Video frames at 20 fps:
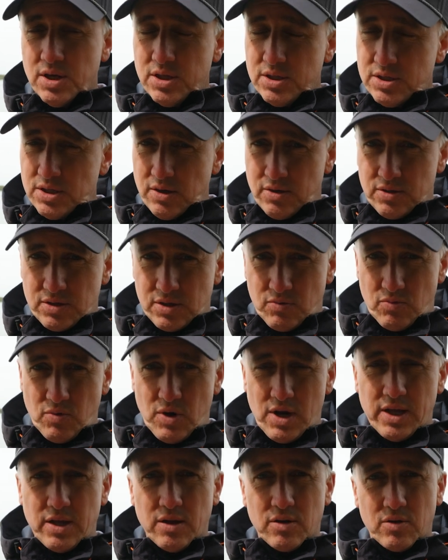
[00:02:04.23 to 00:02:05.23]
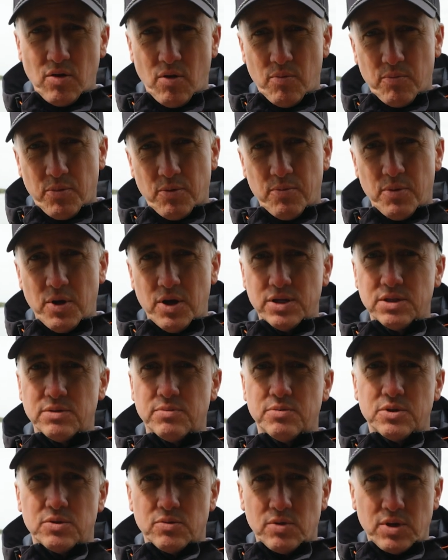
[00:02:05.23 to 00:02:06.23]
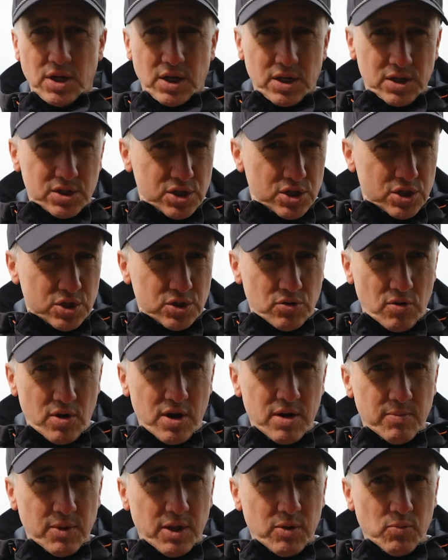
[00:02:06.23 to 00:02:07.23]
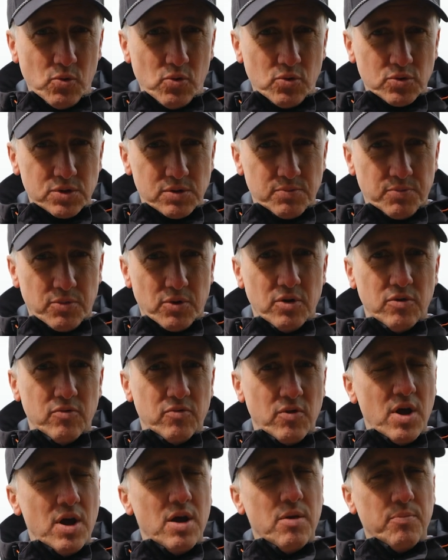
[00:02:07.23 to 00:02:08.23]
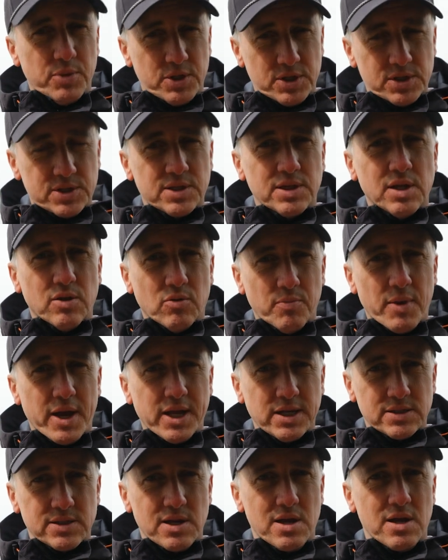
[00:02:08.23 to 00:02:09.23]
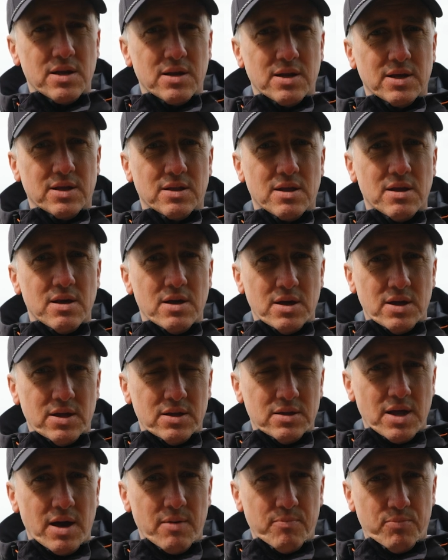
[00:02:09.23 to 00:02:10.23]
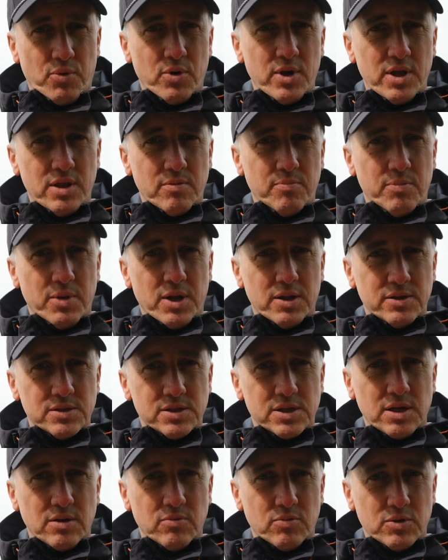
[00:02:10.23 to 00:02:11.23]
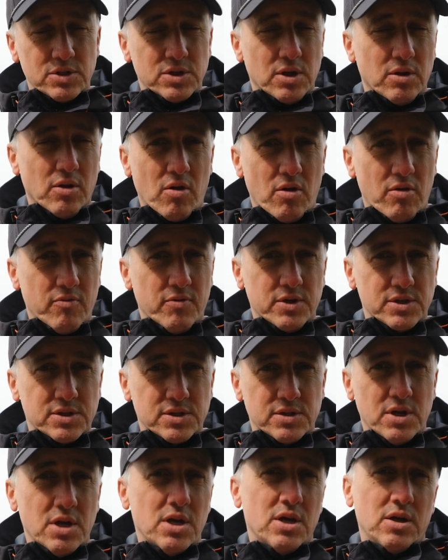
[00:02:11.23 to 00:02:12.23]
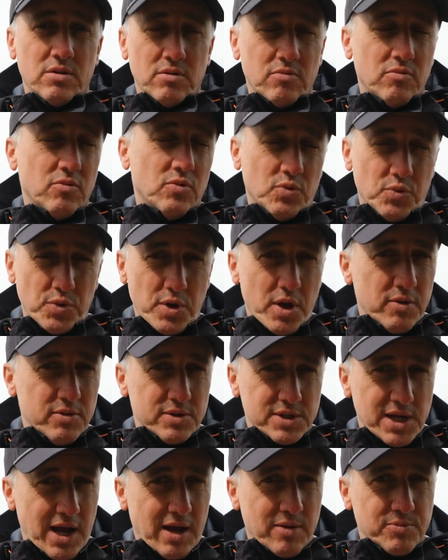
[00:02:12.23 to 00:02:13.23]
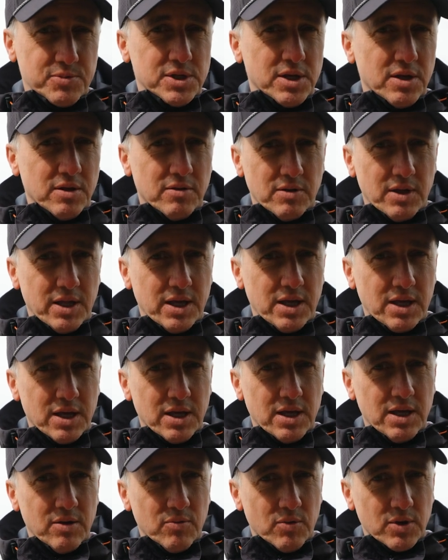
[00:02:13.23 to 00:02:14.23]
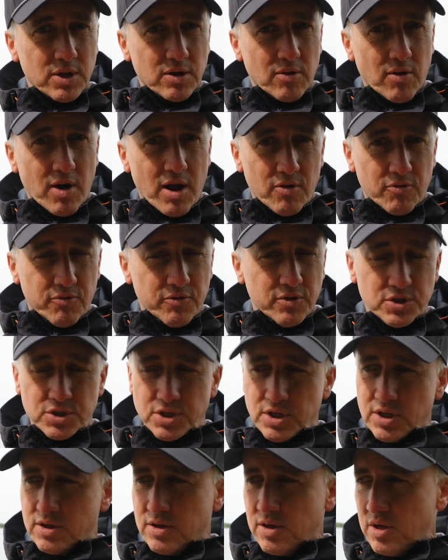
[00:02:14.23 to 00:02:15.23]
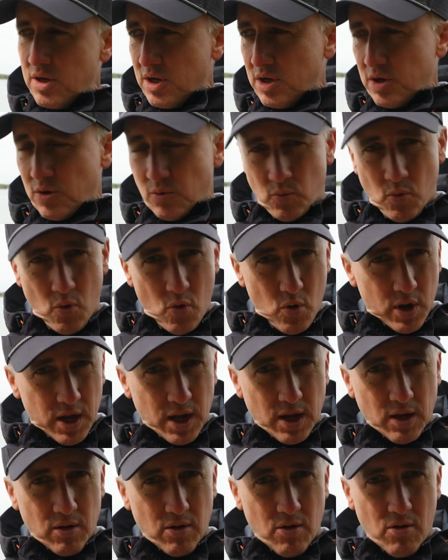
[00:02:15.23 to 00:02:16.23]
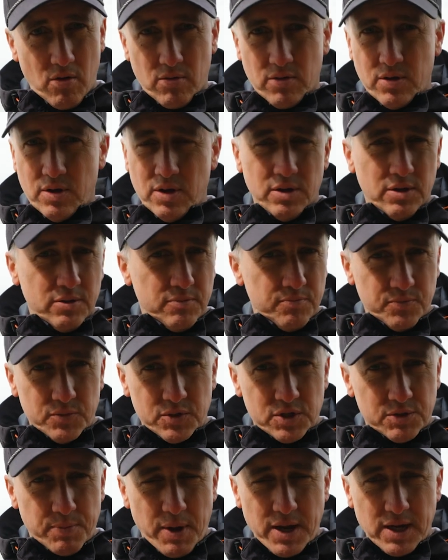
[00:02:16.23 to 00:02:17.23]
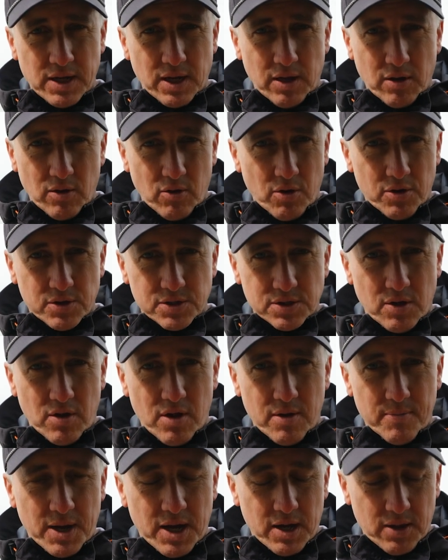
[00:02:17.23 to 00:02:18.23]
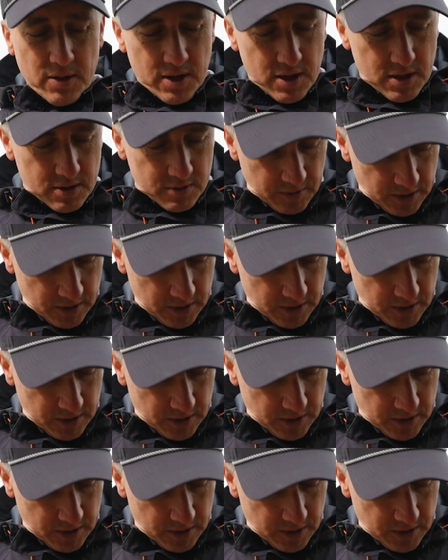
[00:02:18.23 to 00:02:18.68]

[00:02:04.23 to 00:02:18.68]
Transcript: So it's a really good compromise between extremely waterproof but still maintaining that breathability, which a lot of us will know is absolutely key when you're out fishing, walking a lot, spending a lot of time out there.